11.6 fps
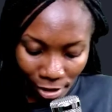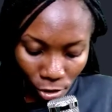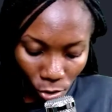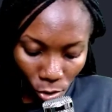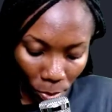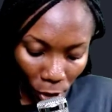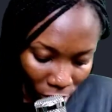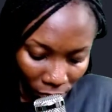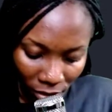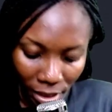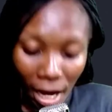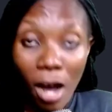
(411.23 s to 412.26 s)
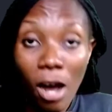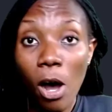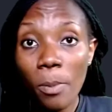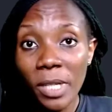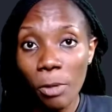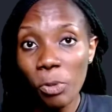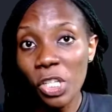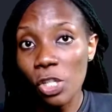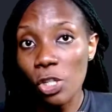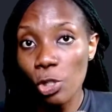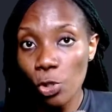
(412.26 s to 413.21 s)
and so because of this, our object,
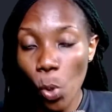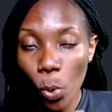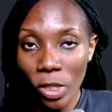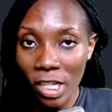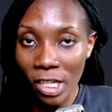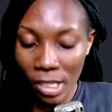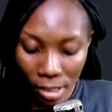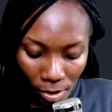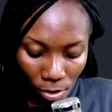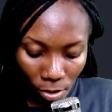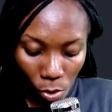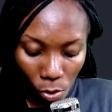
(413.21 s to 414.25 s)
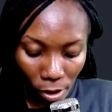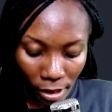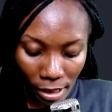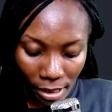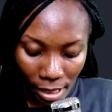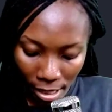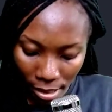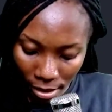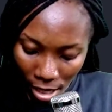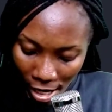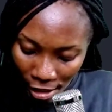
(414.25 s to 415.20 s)
which is a stone in this
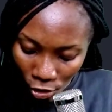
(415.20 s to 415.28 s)
case,